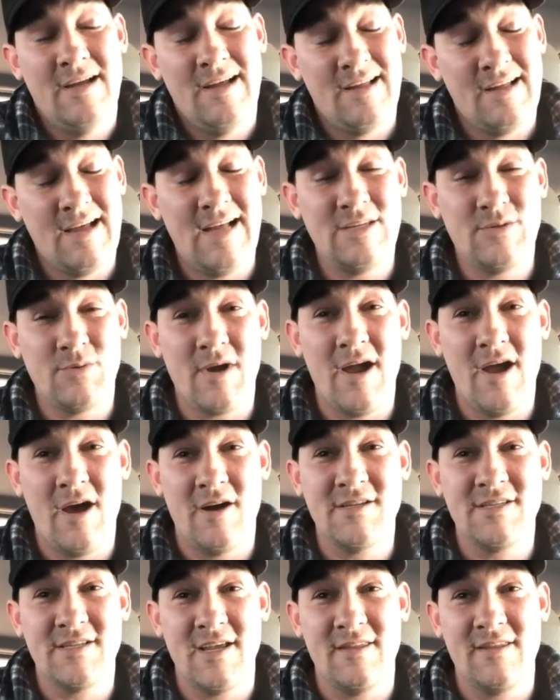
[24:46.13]
That's what mm-hmm. I
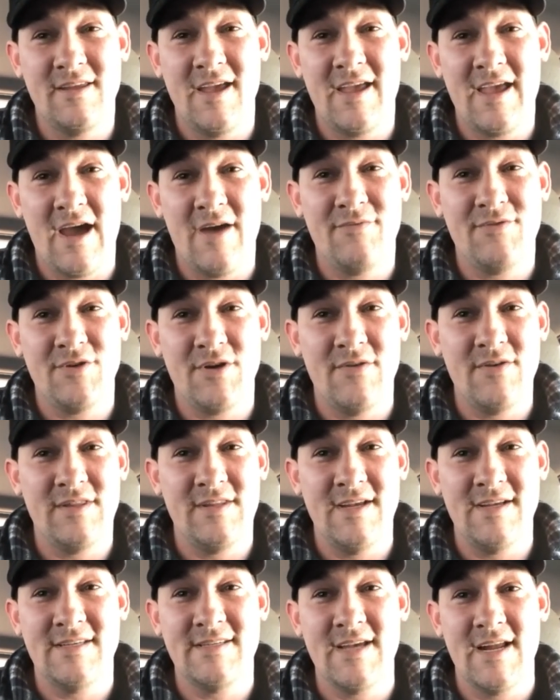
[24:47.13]
honestly think after
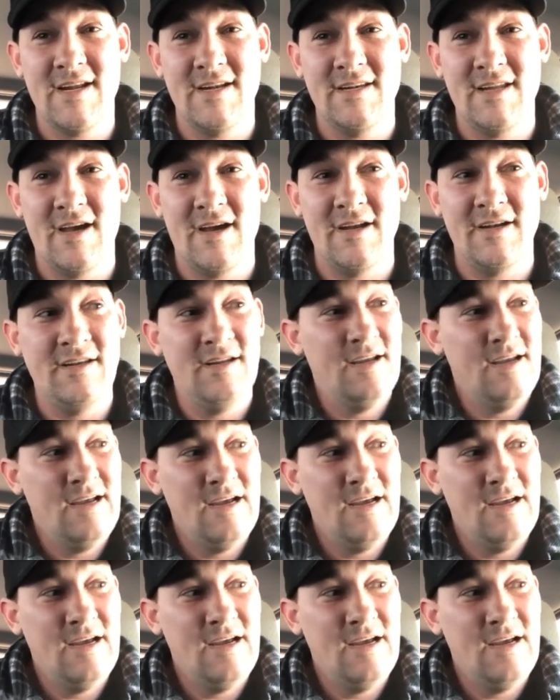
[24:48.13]
everything's said and done.